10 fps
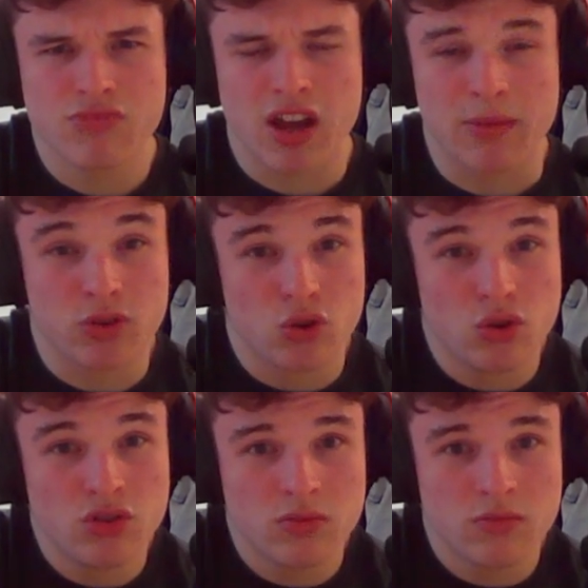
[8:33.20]
I'm
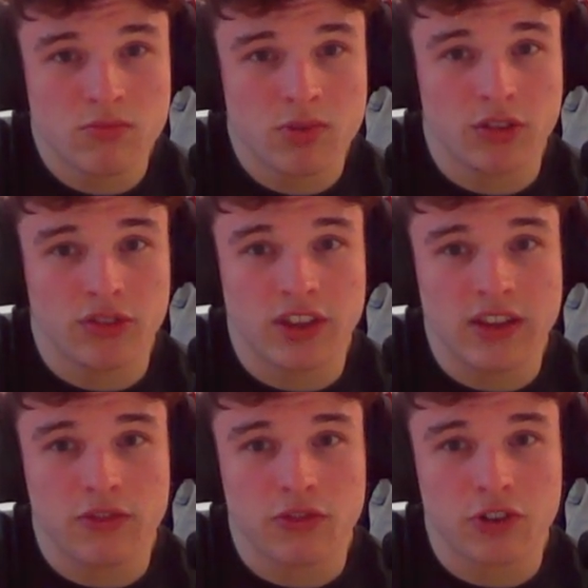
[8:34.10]
good because
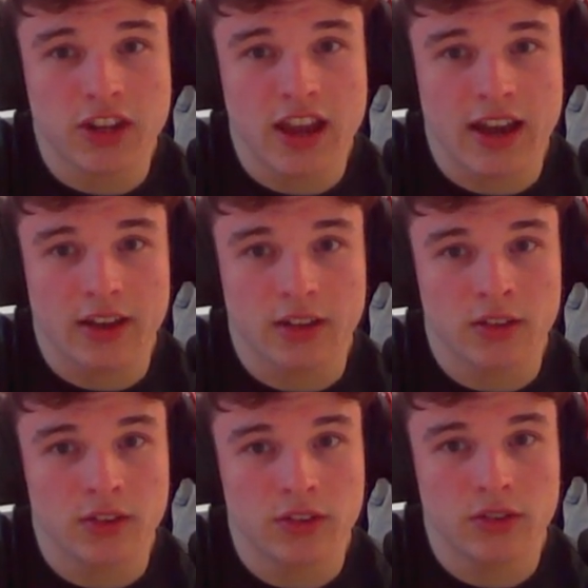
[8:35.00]
d3
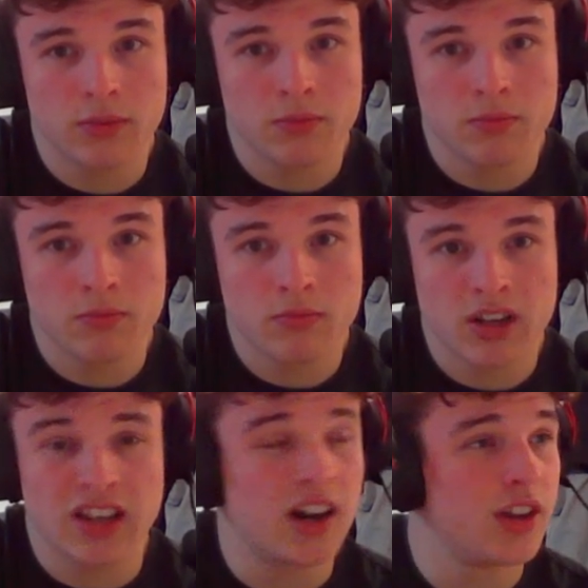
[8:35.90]
hangs and
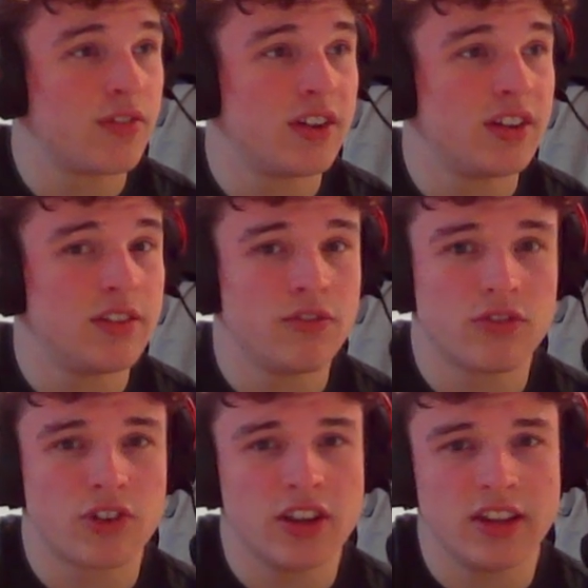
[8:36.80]
he can't defend
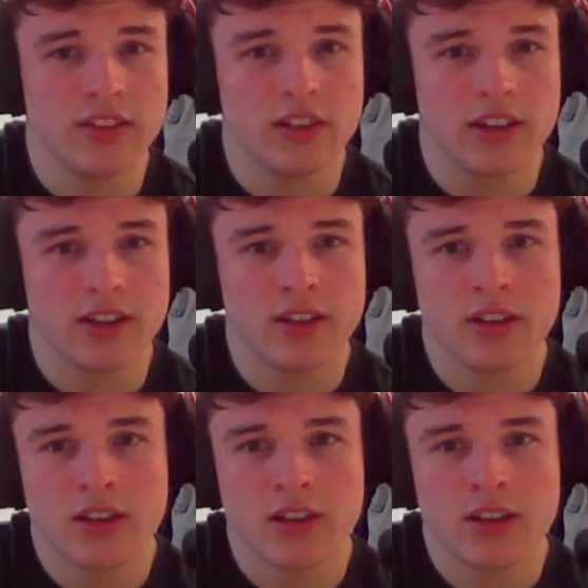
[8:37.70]
d3 easily.